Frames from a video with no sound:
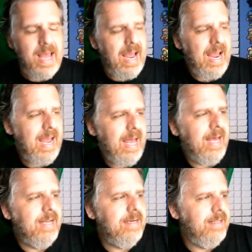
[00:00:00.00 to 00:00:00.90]

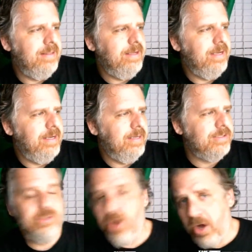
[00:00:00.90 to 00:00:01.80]
and the
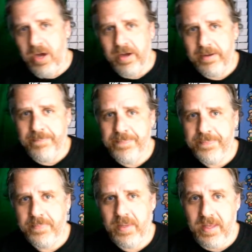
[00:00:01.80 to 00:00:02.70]
song
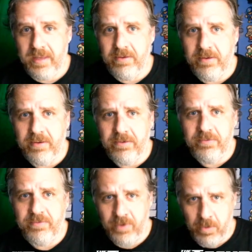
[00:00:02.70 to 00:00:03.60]

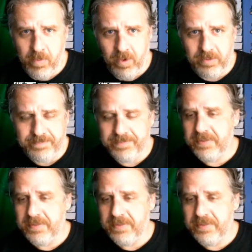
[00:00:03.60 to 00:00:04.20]
is Fillmore.